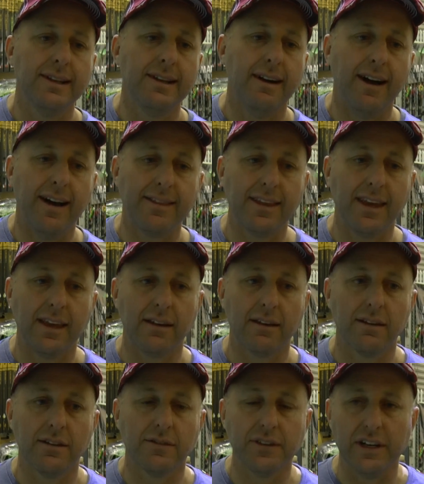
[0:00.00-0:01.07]
I think
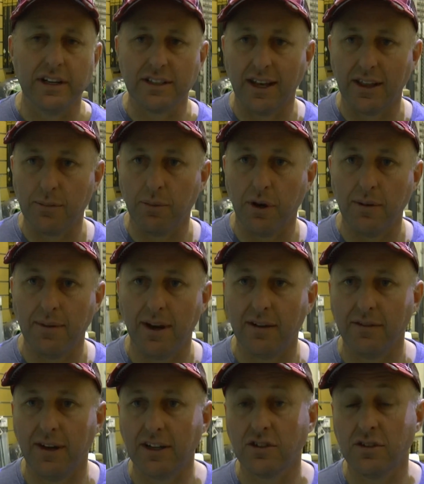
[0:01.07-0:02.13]
as far as other bow
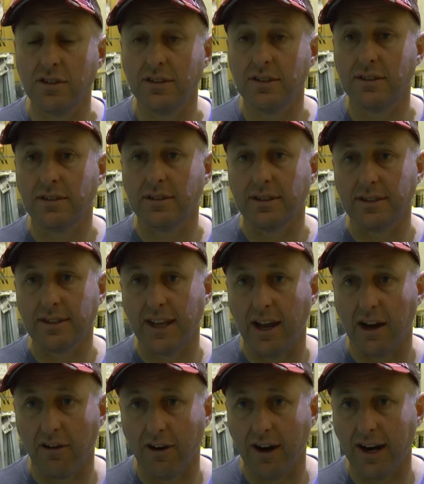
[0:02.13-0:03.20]
manufacturers,
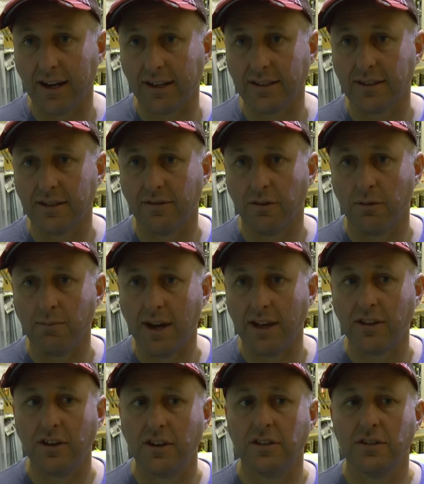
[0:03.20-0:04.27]
TRX from
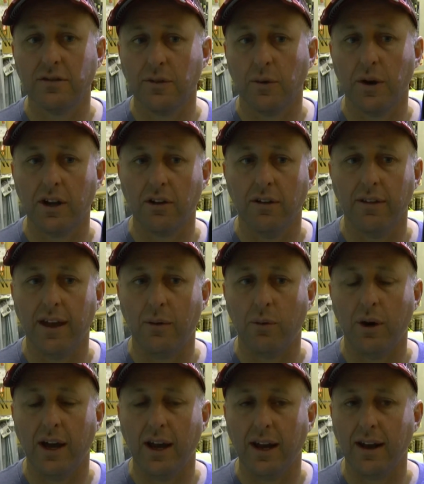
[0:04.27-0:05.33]
Matthews has already gone that
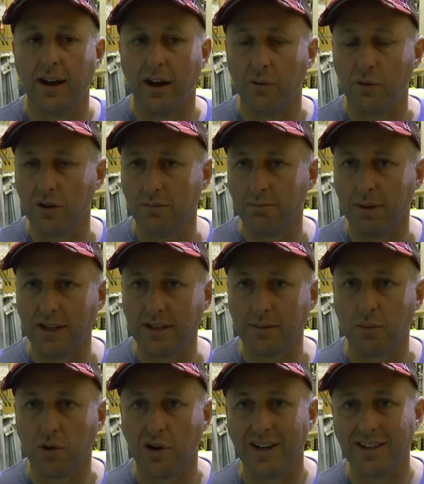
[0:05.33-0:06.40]
way, and I wouldn't be
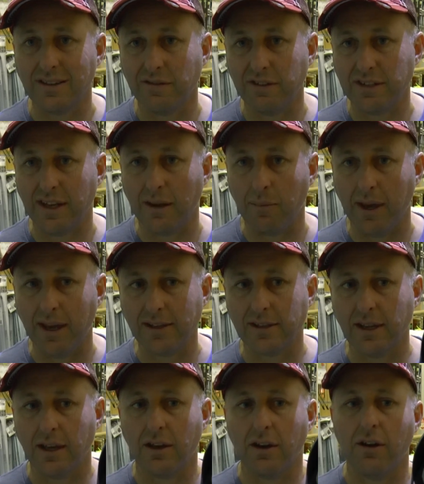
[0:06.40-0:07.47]
surprised if you see
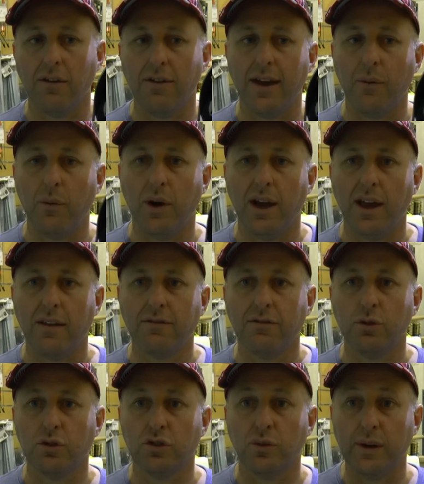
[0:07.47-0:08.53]
PSE go that way
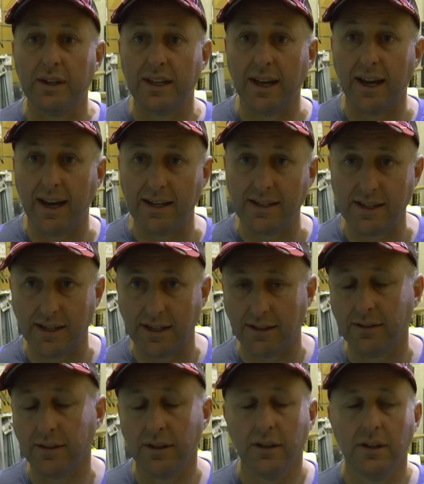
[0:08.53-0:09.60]
for
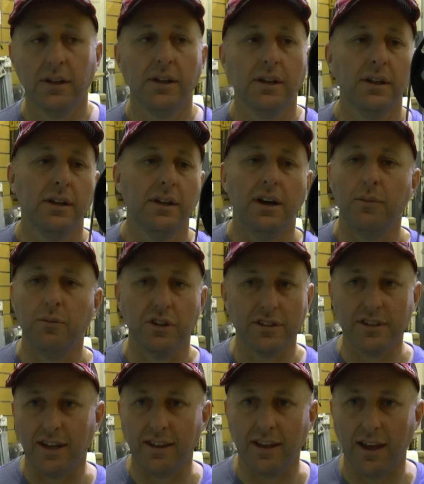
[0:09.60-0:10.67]
2018. I'm not
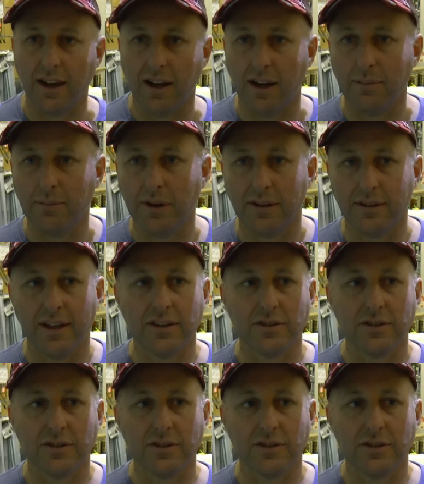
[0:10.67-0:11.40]
saying they are, but